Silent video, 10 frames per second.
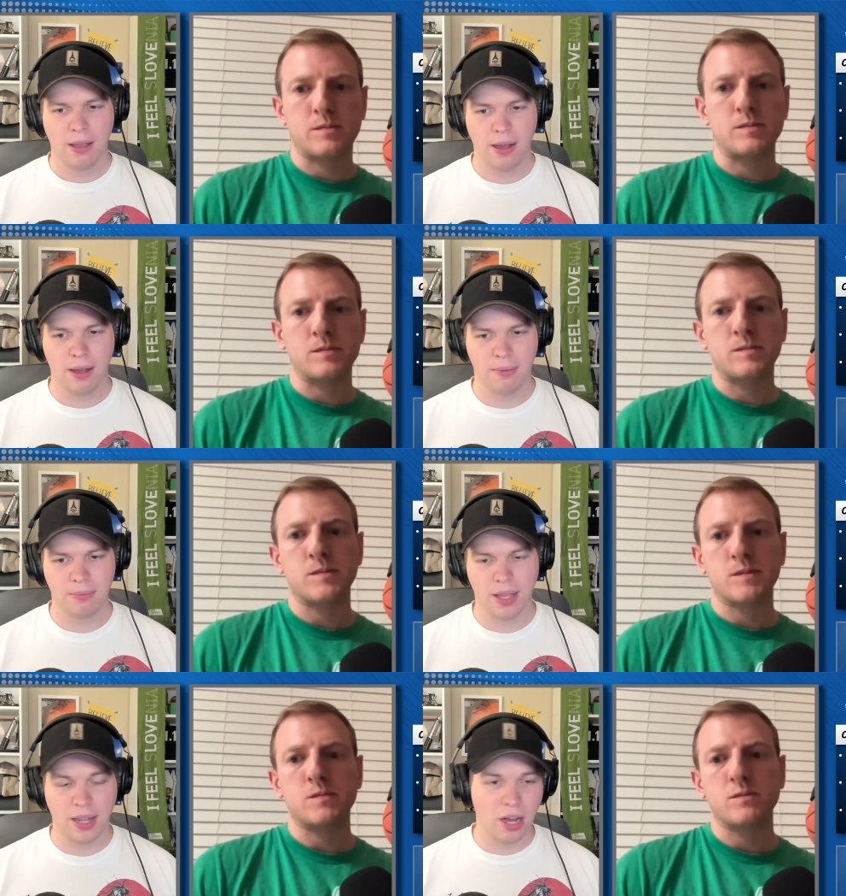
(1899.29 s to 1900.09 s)
Speaker 1: Um,
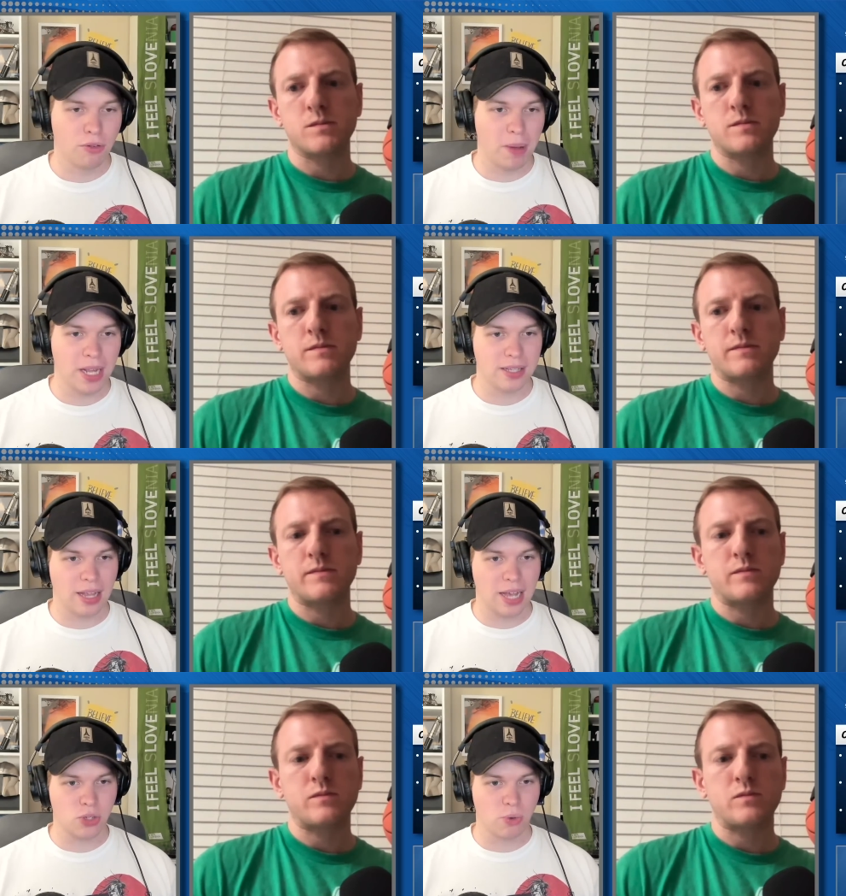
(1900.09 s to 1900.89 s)
and then Elfrid Payton's the
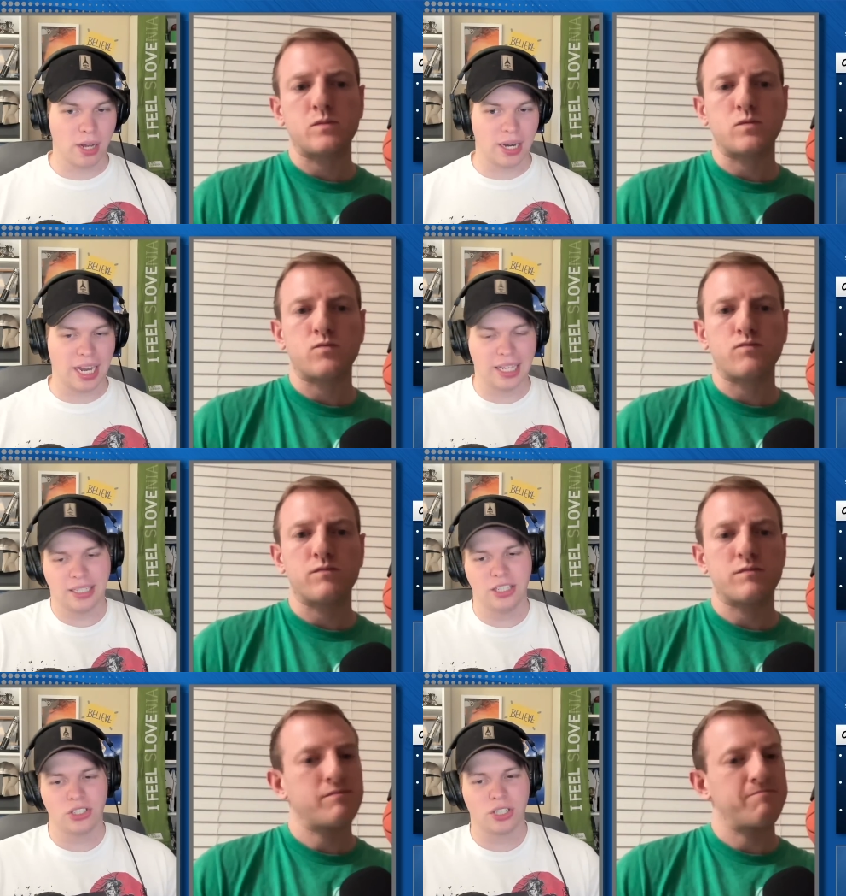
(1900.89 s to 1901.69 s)
last one, and
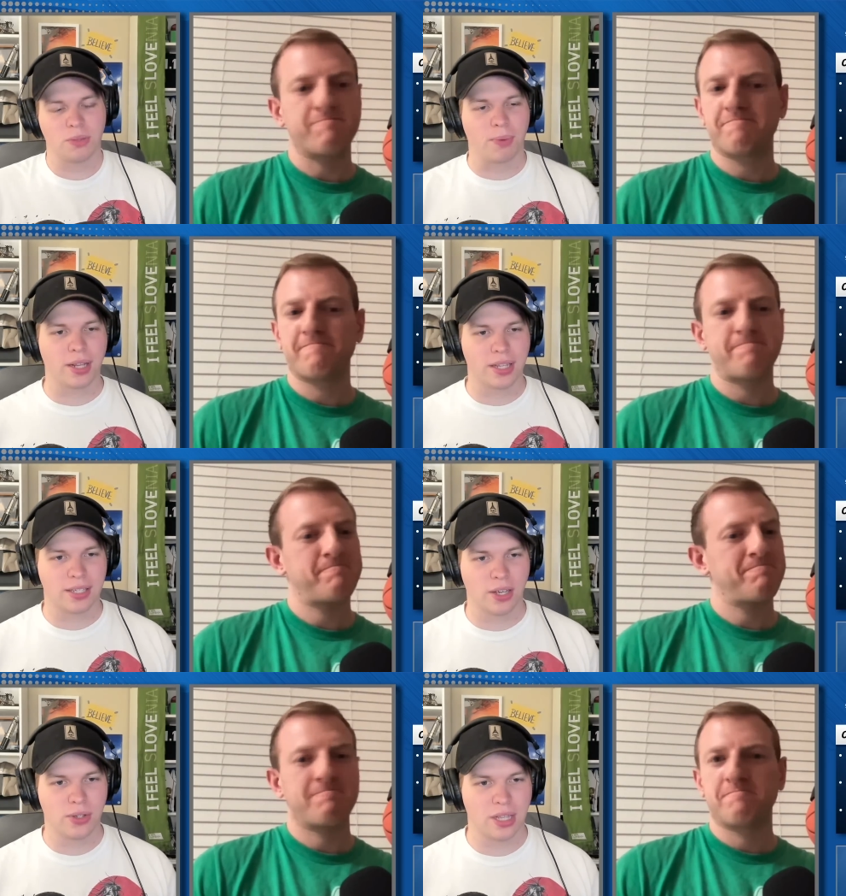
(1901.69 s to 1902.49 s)
he just doesn't bring the
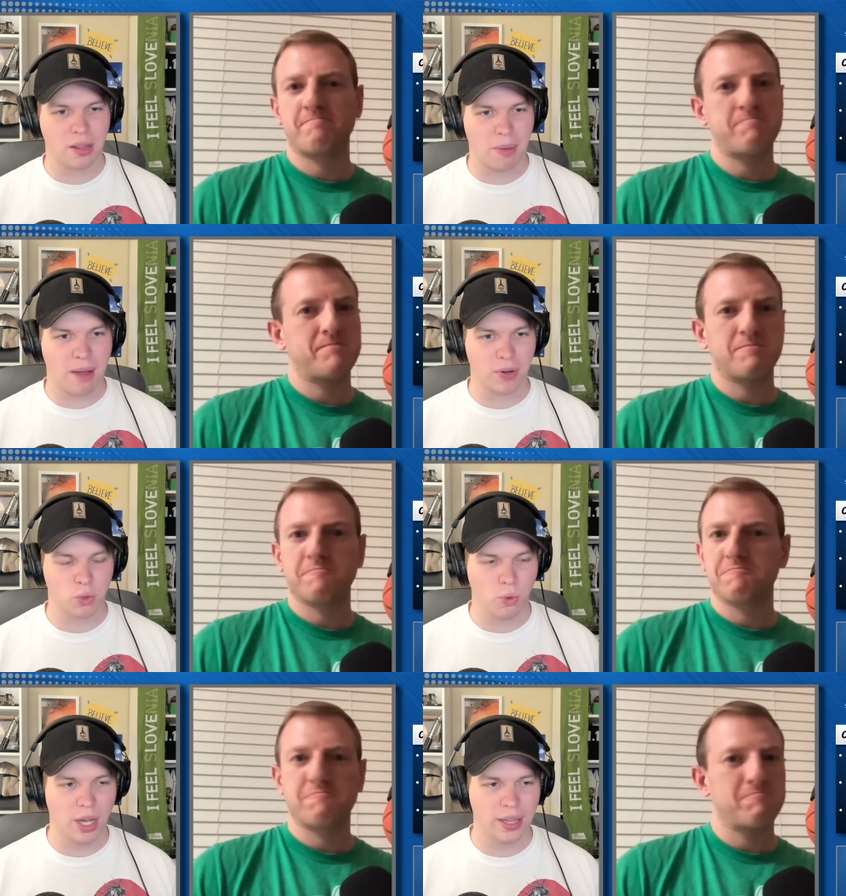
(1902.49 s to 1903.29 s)
skill set that the
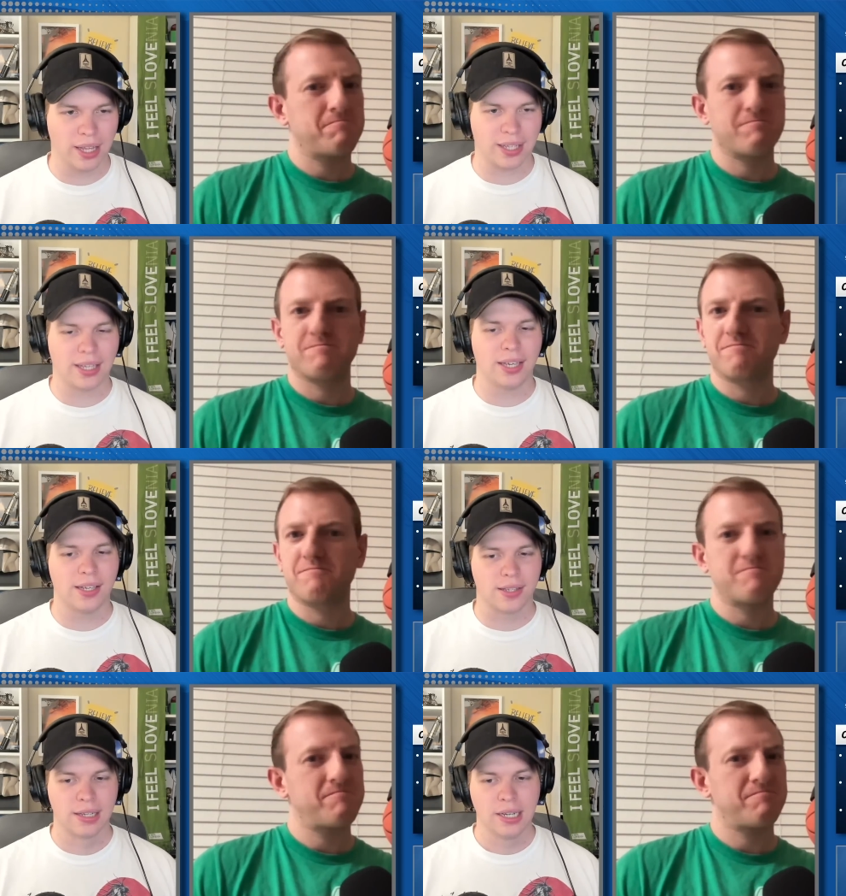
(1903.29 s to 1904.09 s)
Mavericks want. Like he
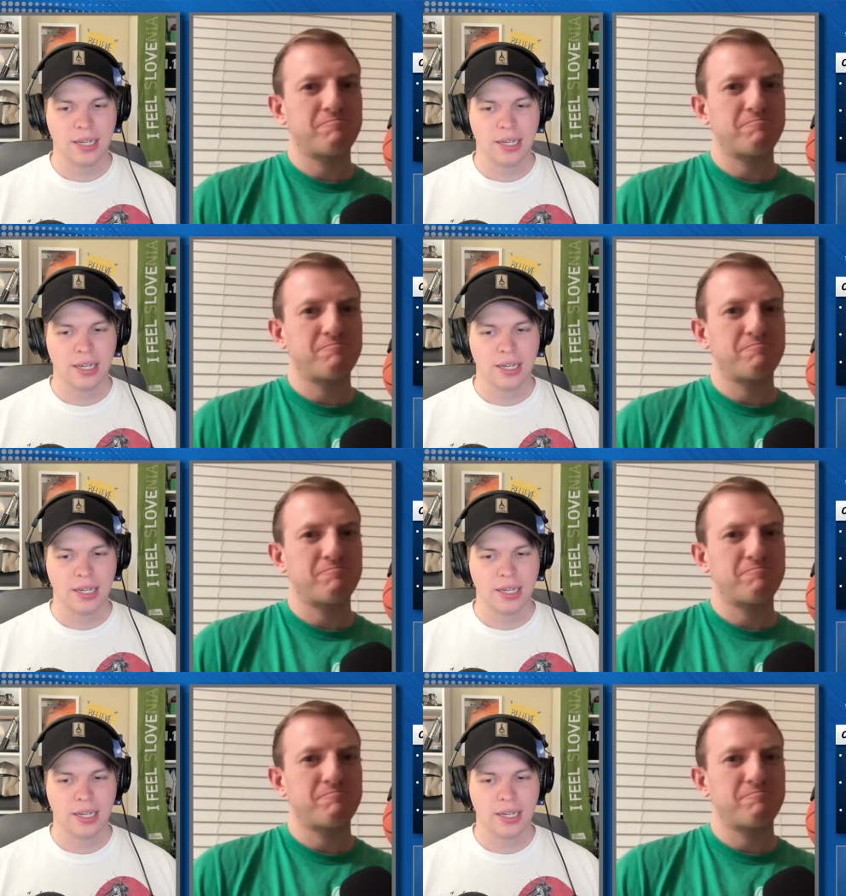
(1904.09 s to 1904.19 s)
is,